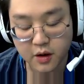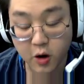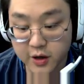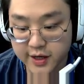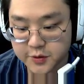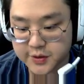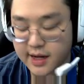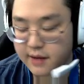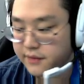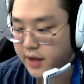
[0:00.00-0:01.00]
Archangel
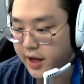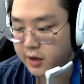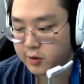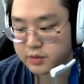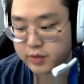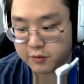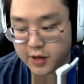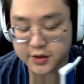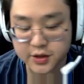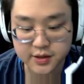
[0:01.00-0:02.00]
Staff, and I'll explain
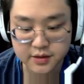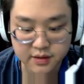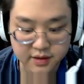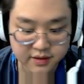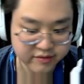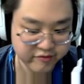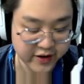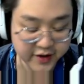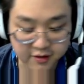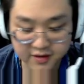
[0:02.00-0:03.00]
why just
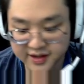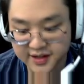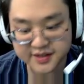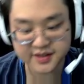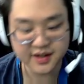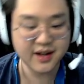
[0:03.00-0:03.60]
right now, I guess.